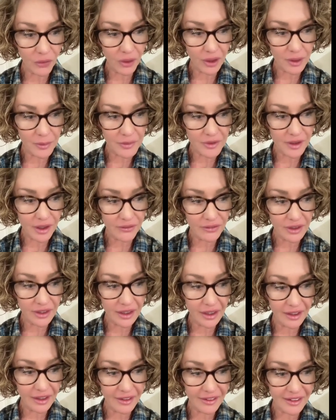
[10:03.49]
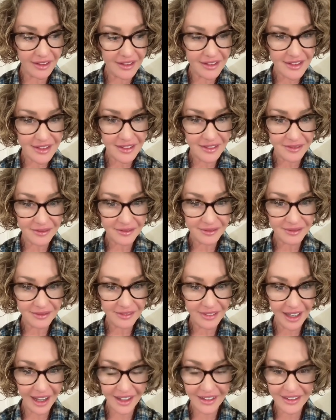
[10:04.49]
himself, did he at least
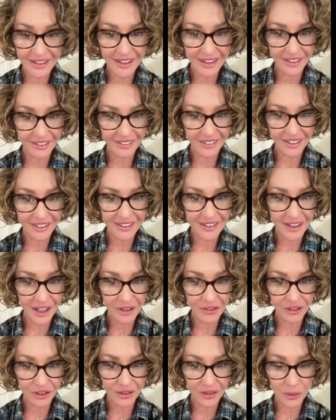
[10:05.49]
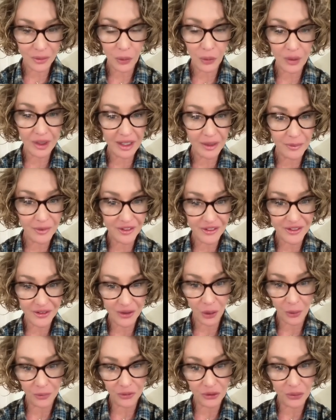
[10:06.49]
accidentally discover the Behemoth's
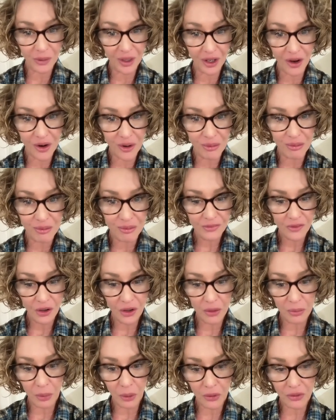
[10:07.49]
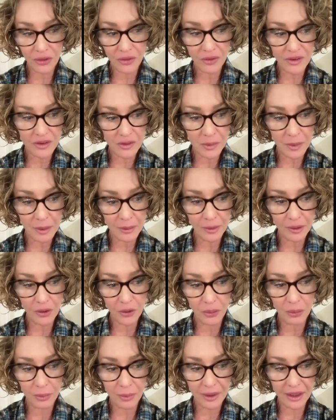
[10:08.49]
home sweet home? Could both of these biblical
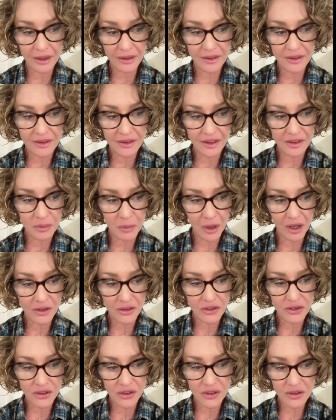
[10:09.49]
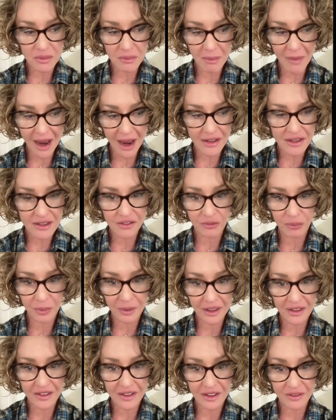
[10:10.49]
beasts, these monstrous, massive
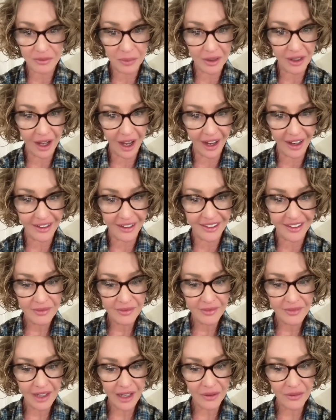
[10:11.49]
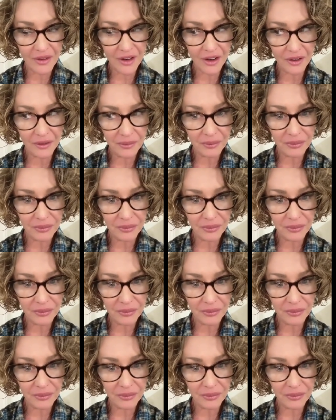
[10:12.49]
beasts, have been hiding down there